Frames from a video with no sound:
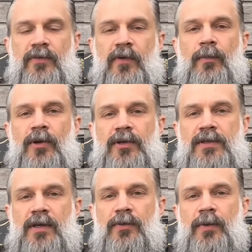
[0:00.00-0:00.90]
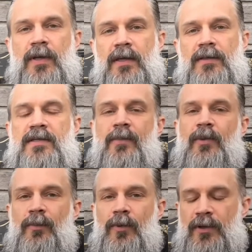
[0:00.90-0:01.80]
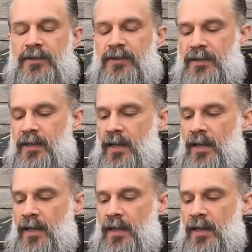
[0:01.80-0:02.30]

for the books that you read, some of the books.